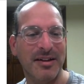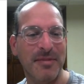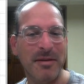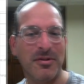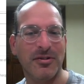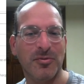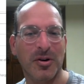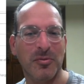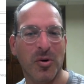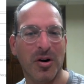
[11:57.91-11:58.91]
Maybe there's one
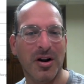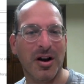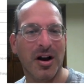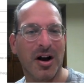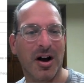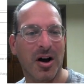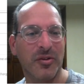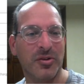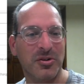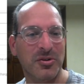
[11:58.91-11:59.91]
or more uh,
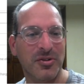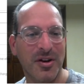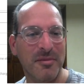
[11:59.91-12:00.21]
other clues.